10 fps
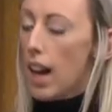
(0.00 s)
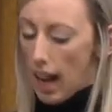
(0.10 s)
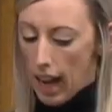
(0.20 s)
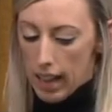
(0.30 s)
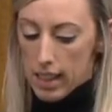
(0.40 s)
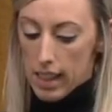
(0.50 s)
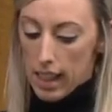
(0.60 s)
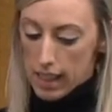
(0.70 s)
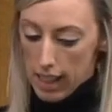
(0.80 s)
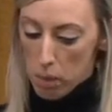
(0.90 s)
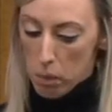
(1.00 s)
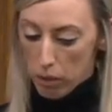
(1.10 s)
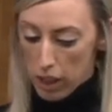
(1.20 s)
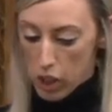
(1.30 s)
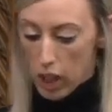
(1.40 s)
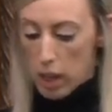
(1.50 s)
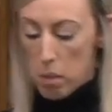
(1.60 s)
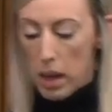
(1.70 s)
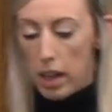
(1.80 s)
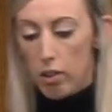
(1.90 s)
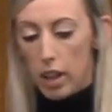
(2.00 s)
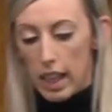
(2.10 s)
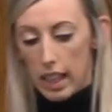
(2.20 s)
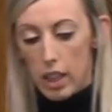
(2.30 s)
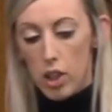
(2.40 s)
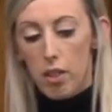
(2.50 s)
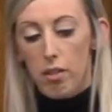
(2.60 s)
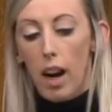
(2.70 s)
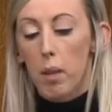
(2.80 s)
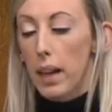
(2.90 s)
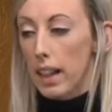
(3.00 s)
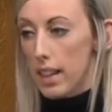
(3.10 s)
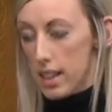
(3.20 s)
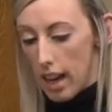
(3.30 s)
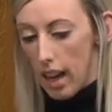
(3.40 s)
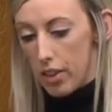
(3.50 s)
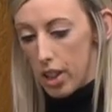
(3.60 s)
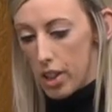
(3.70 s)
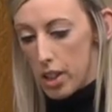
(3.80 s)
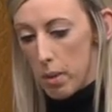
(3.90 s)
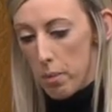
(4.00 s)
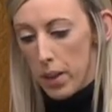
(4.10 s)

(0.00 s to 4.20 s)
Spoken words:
and indeed provision in the bill relating to environmental standards.